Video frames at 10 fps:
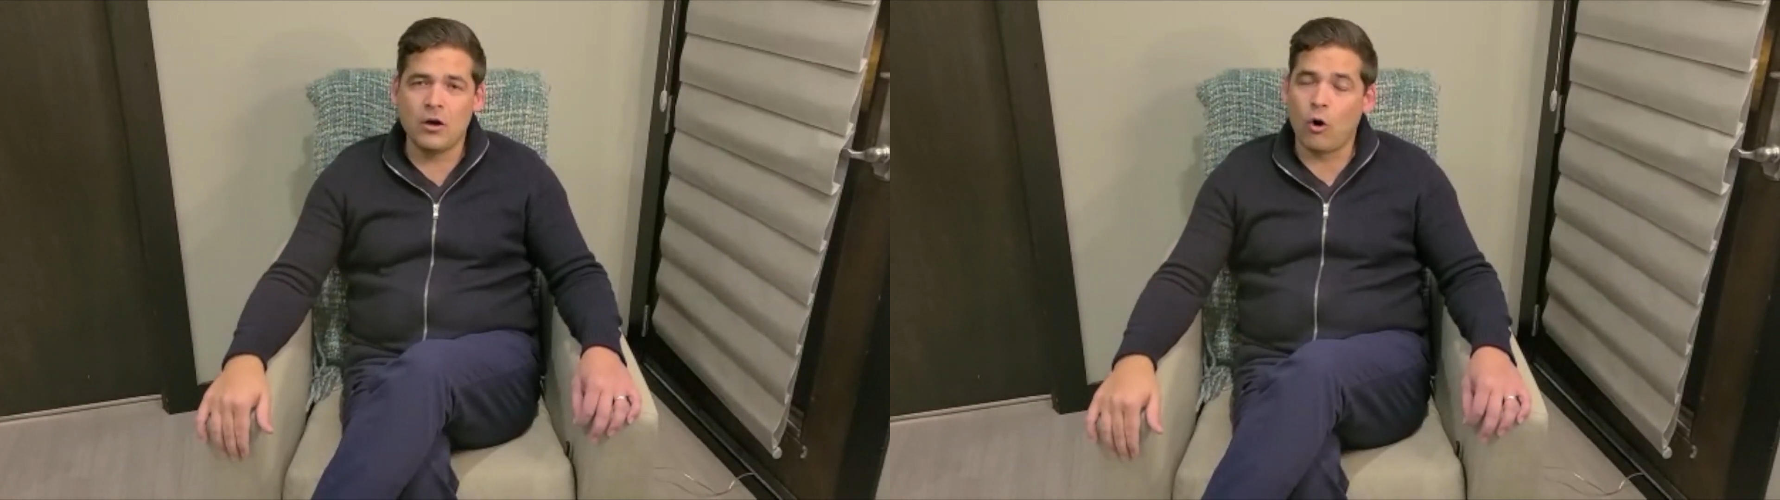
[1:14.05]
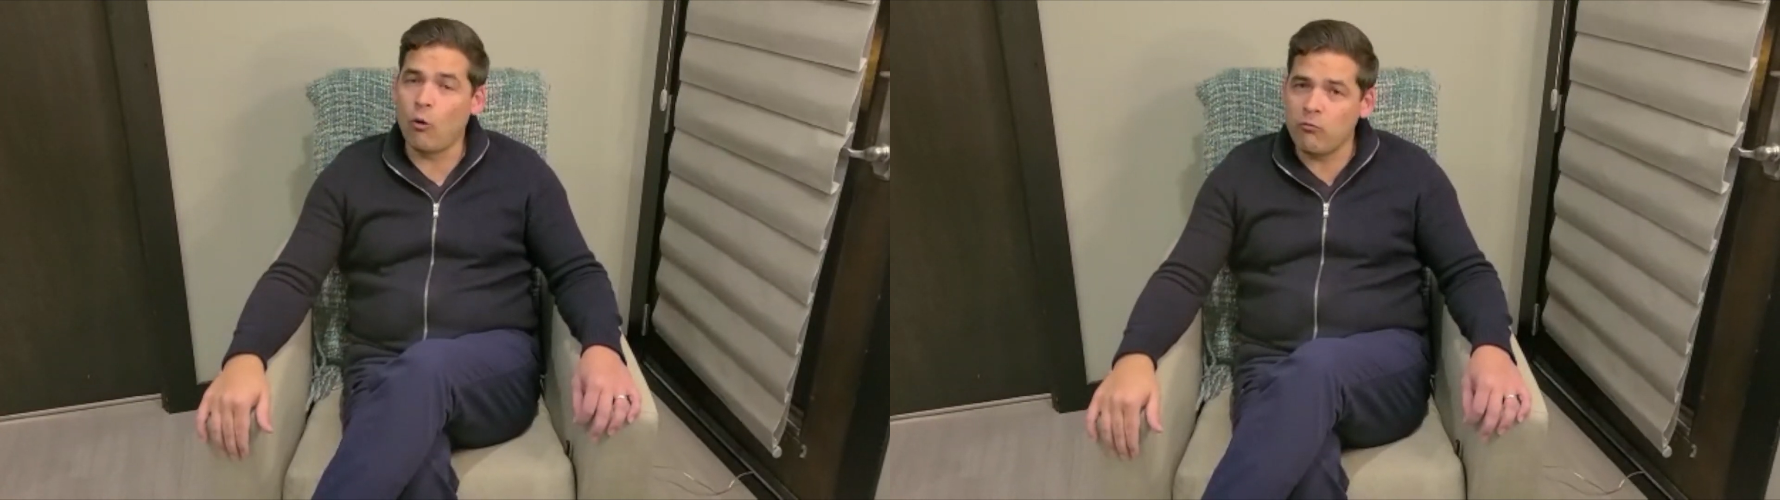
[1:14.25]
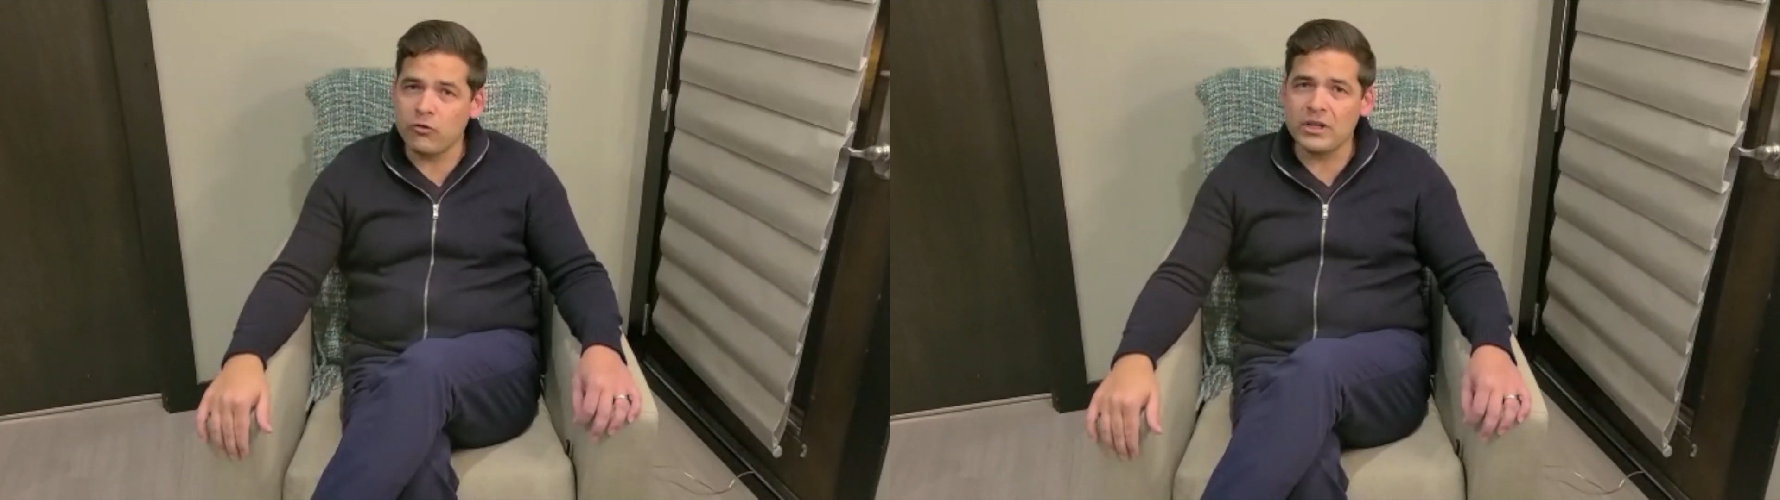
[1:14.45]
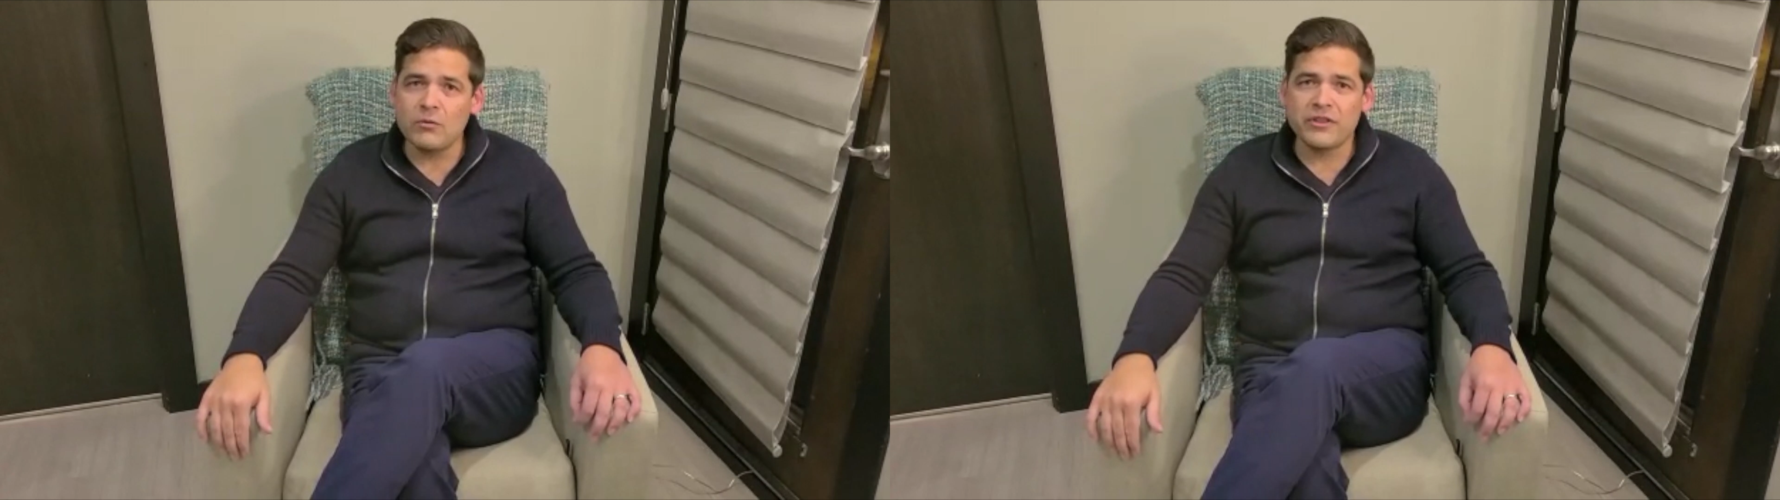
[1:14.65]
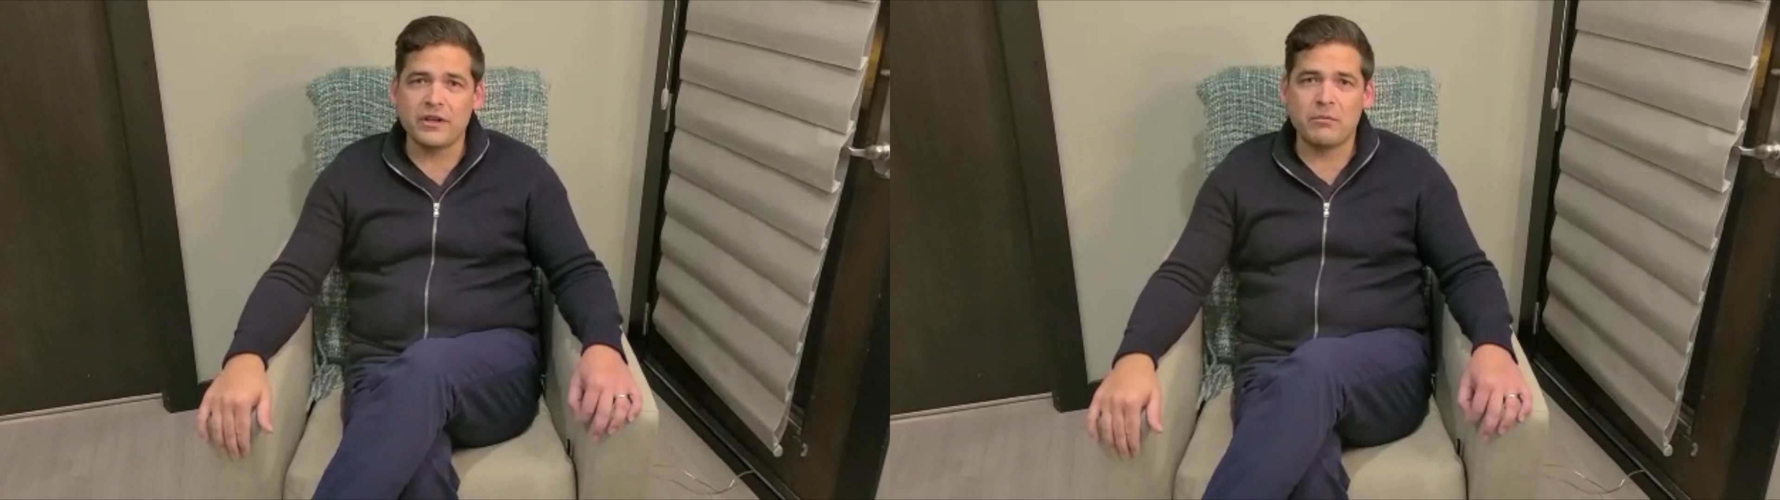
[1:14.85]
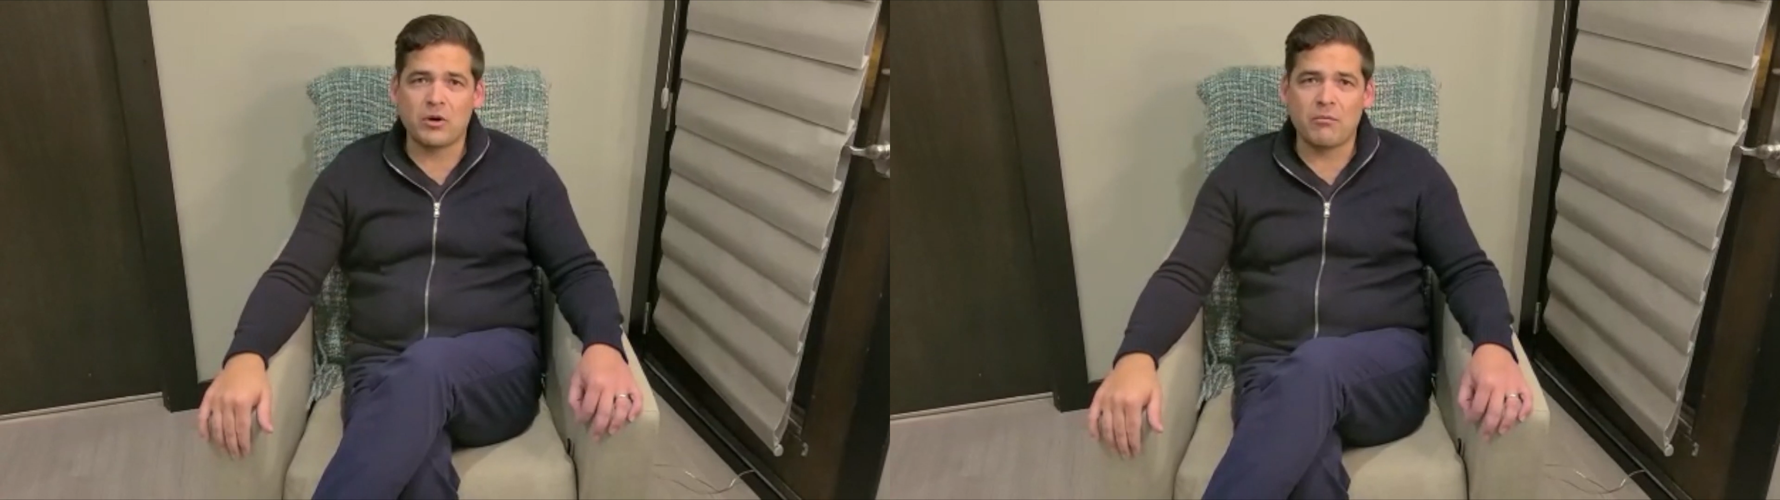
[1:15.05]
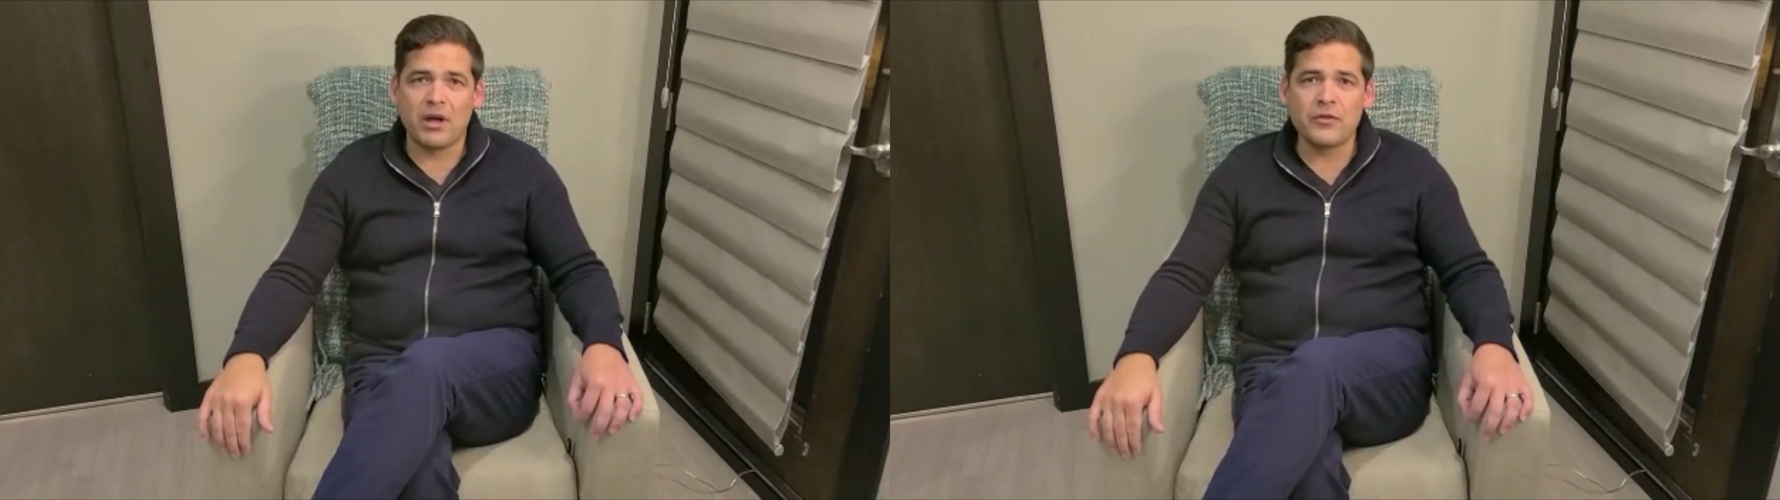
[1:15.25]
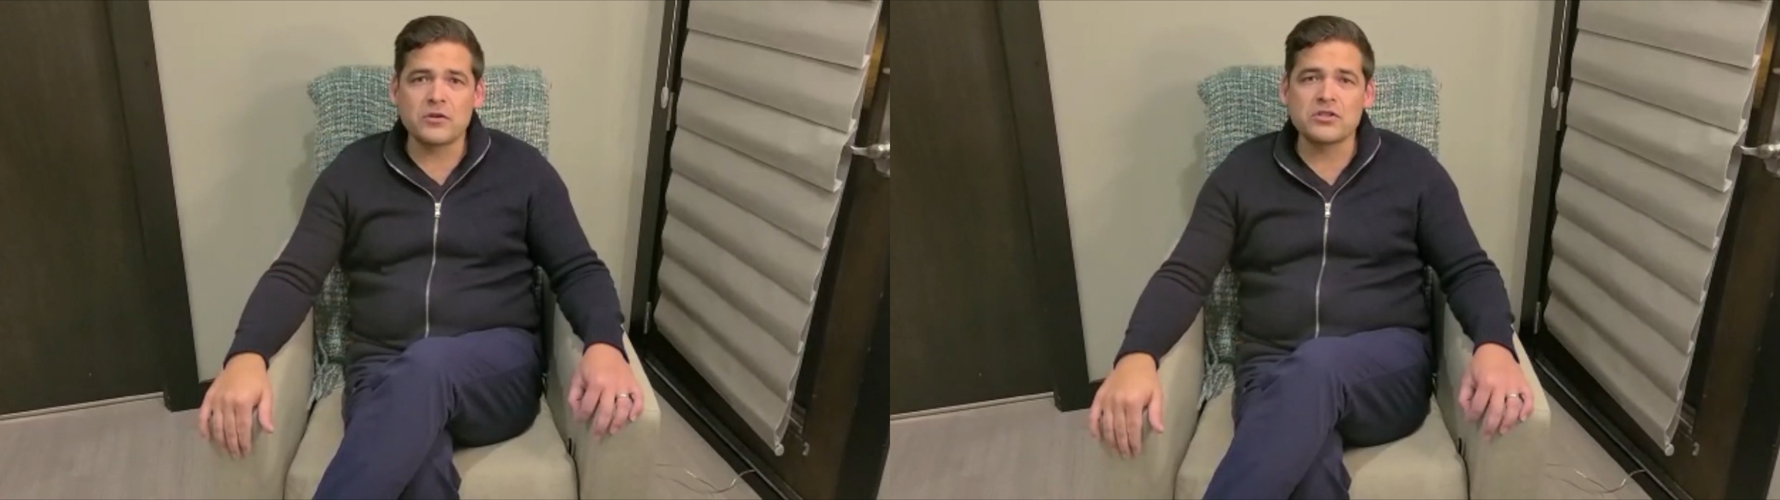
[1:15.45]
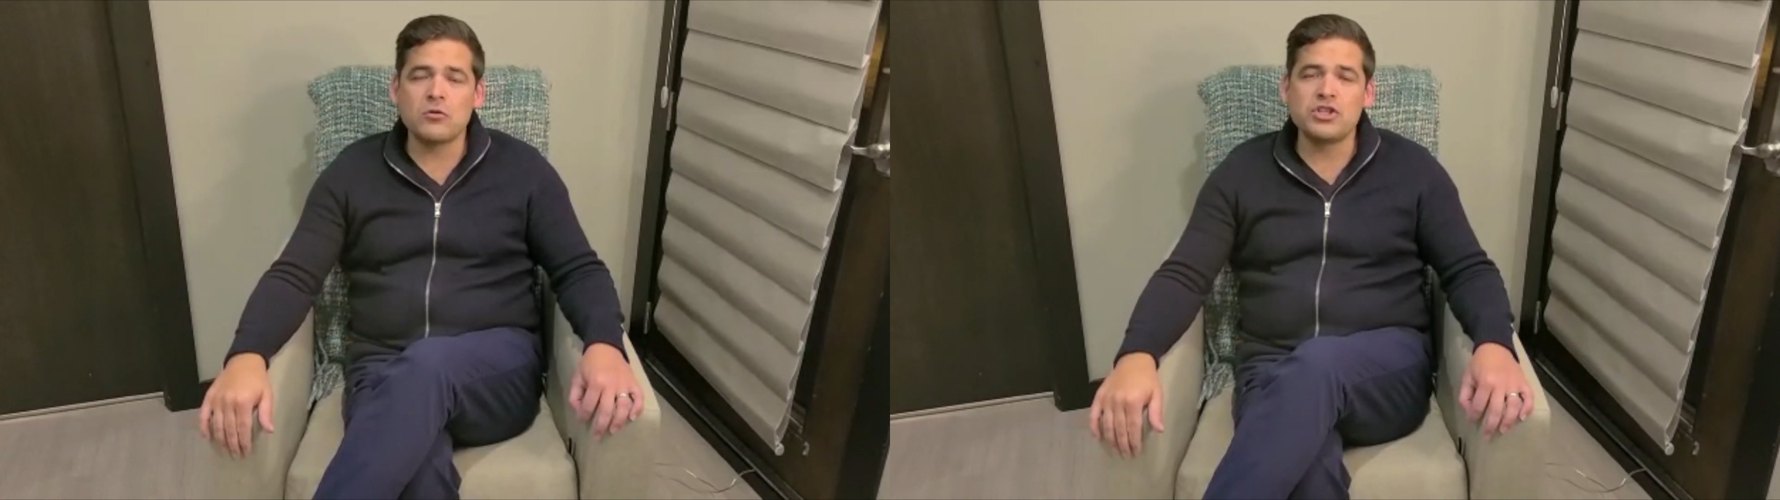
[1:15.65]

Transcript: hopefully within about a month or so,